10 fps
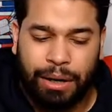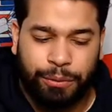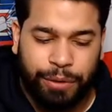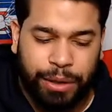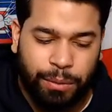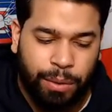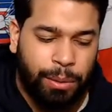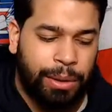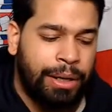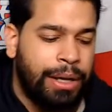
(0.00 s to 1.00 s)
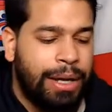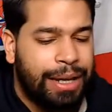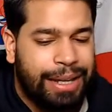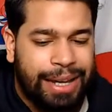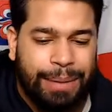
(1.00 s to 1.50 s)
Figueroa
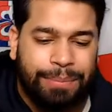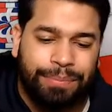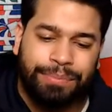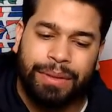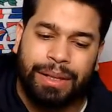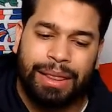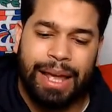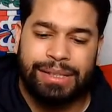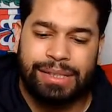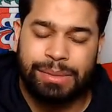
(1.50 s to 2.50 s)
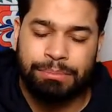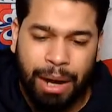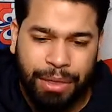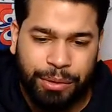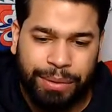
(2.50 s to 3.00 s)
kept like
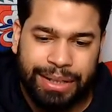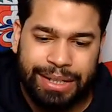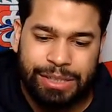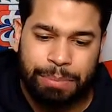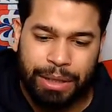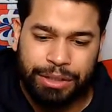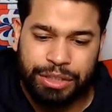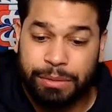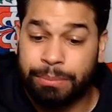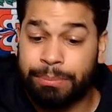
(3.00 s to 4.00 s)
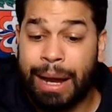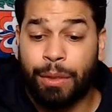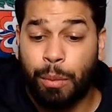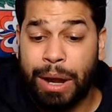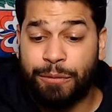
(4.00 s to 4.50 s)
smothering his punches. By
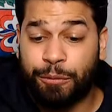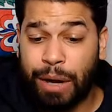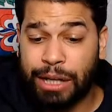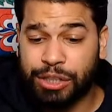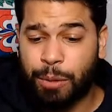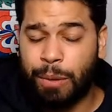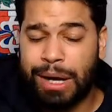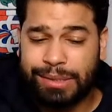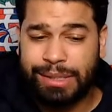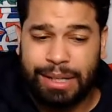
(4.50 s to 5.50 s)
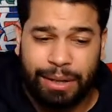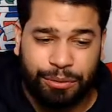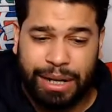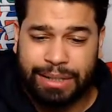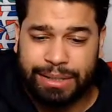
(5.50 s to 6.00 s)
the way, Fresh NYC, I
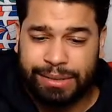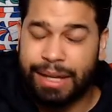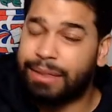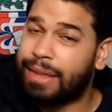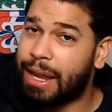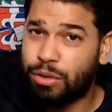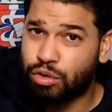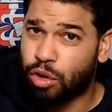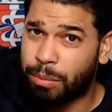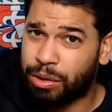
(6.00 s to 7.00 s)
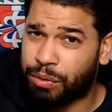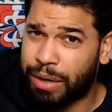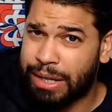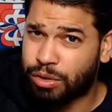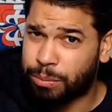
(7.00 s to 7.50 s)
forgot to say thank you so much for
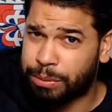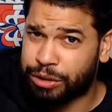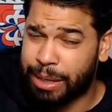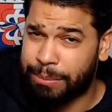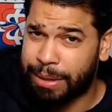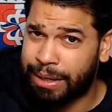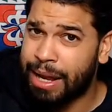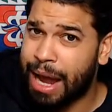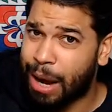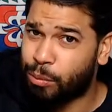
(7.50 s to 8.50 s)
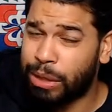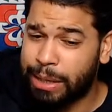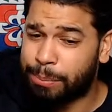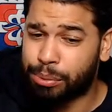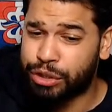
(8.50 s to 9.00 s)
that super chat, man. I really
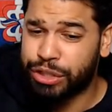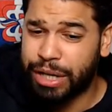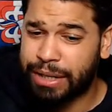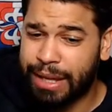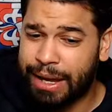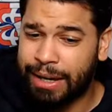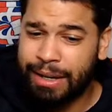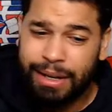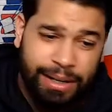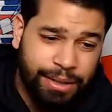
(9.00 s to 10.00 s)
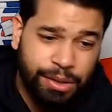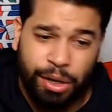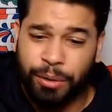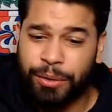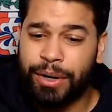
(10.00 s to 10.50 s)
appreciate that. You
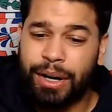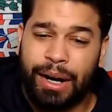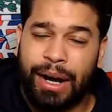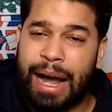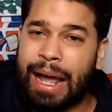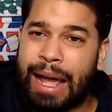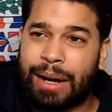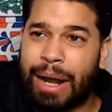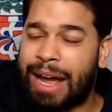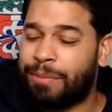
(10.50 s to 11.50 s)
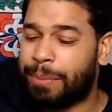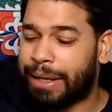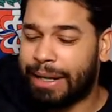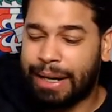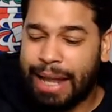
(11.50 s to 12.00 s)
know, I haven't been
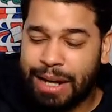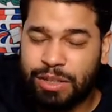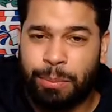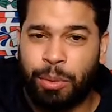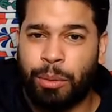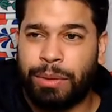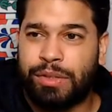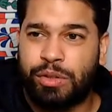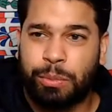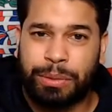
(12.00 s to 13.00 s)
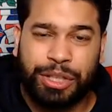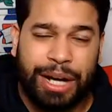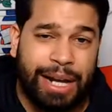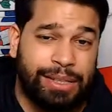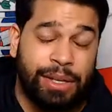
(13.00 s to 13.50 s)
getting a lot of support with the super
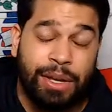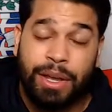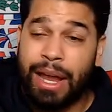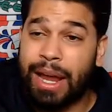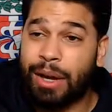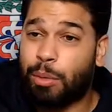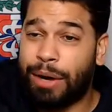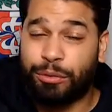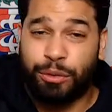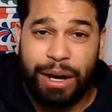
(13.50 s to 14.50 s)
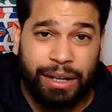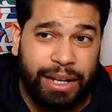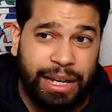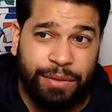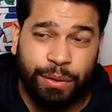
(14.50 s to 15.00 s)
chats, and quite
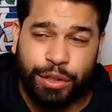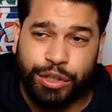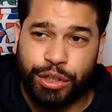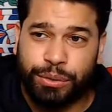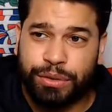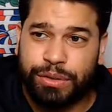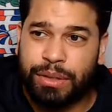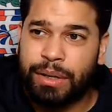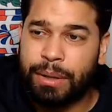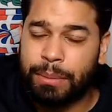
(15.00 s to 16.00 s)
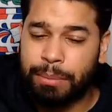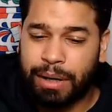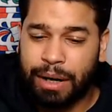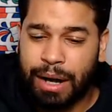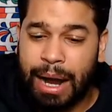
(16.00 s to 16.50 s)
frankly, even the shirts.
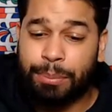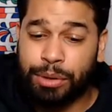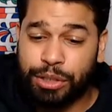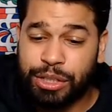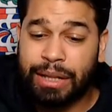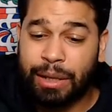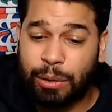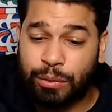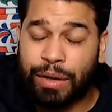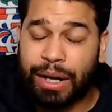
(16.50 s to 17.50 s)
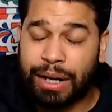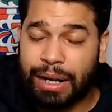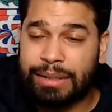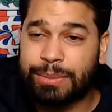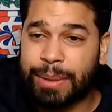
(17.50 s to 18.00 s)
But I appreciate those
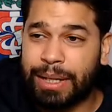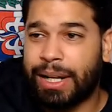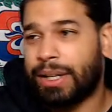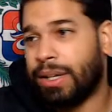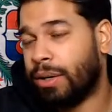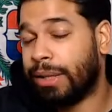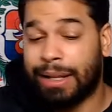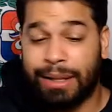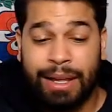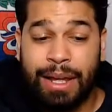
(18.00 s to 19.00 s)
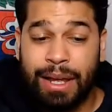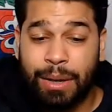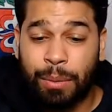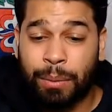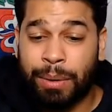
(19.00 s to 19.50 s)
$5, man. That you know that
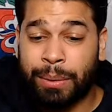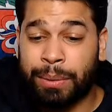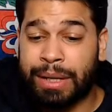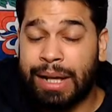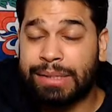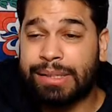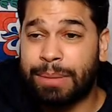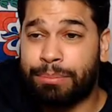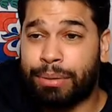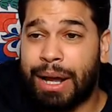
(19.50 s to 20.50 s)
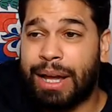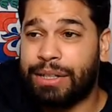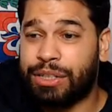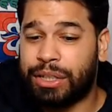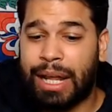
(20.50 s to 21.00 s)
when y'all send bread
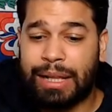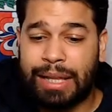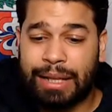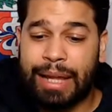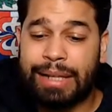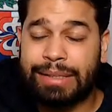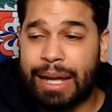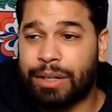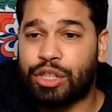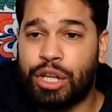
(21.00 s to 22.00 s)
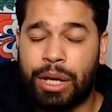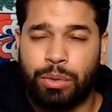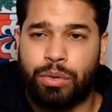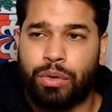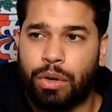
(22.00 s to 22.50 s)
and shit like that, that's how the
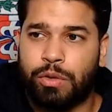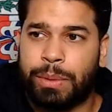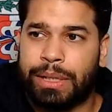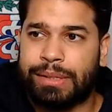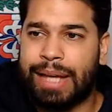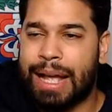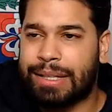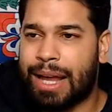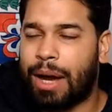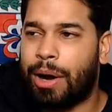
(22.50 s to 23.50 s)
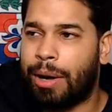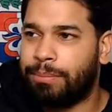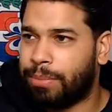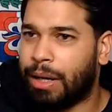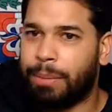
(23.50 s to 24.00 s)
channel grows, because that's how
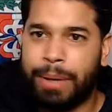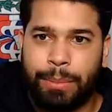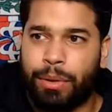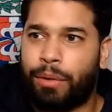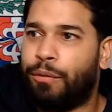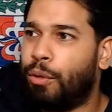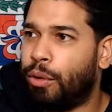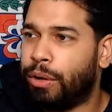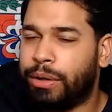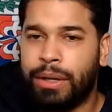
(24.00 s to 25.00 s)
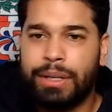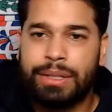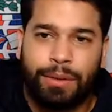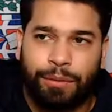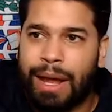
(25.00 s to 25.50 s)
I'm gonna be able to afford
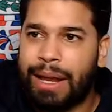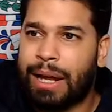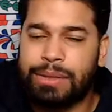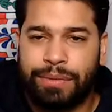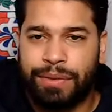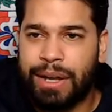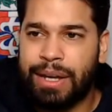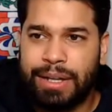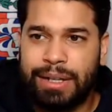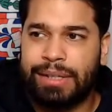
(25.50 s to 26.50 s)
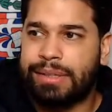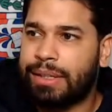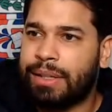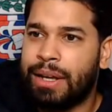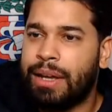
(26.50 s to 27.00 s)
to fly out to Vegas
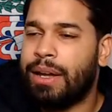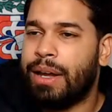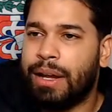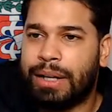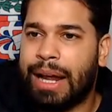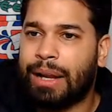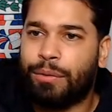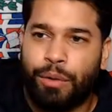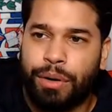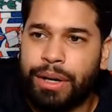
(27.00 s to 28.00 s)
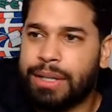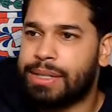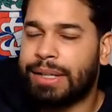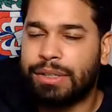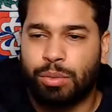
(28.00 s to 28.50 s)
and California and
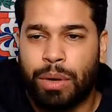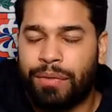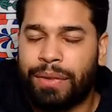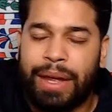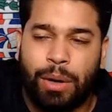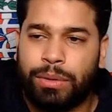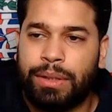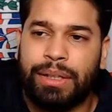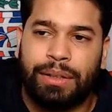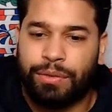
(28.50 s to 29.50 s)
Texas, wherever they holding these